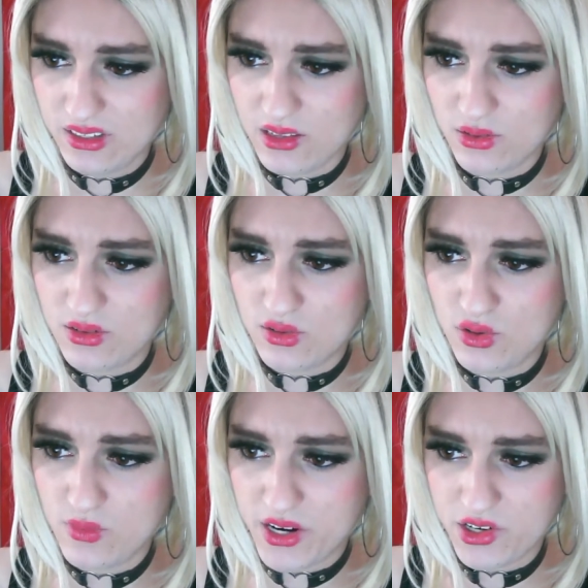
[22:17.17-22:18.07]
It looks
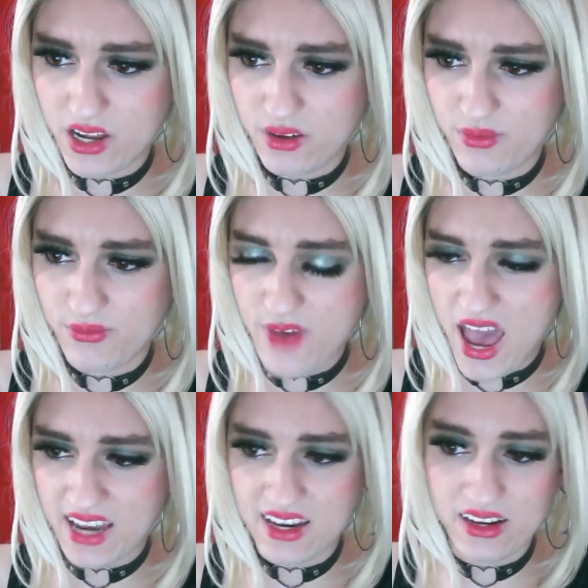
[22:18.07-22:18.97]
too much like a
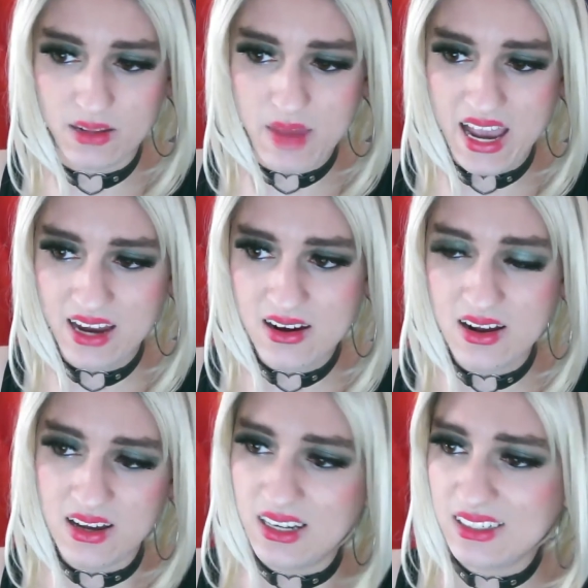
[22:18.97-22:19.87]
fat little man.
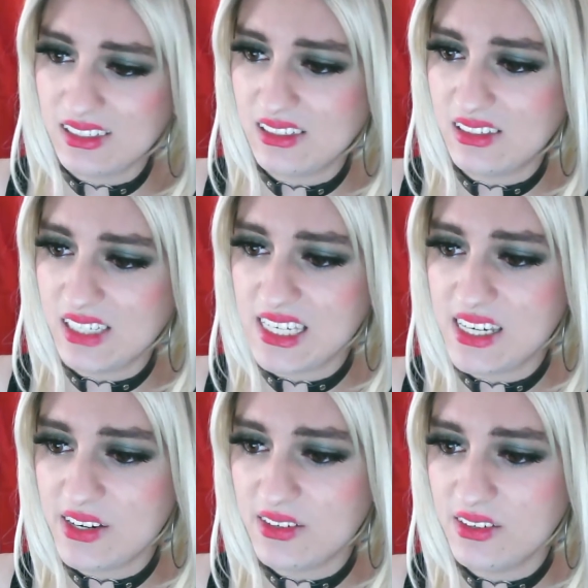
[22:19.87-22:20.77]
It's a C
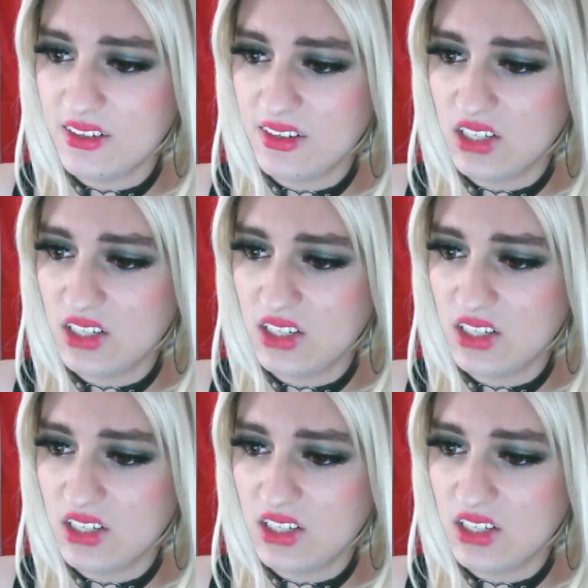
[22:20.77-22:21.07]
tier.